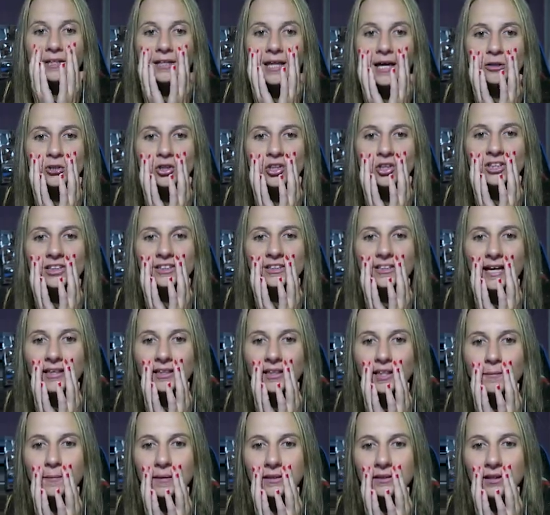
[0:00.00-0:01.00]
did they just
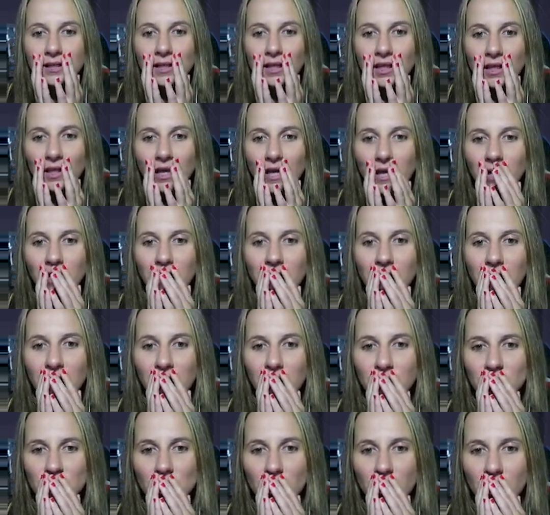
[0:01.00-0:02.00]
send him into the leg of
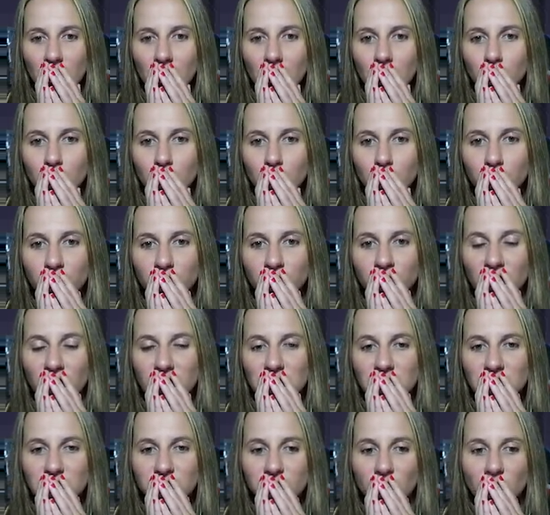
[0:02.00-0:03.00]
that chair
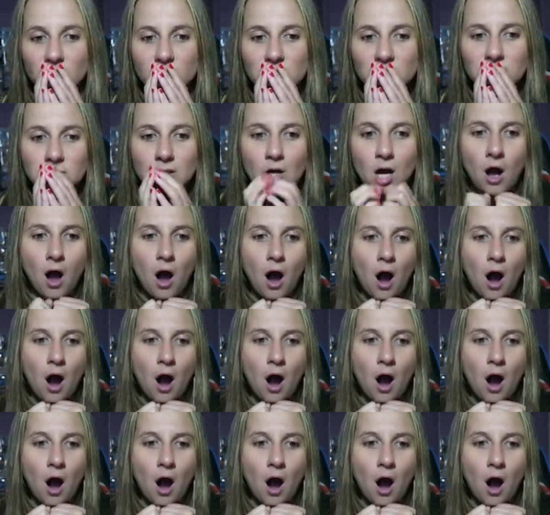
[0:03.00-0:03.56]
face first?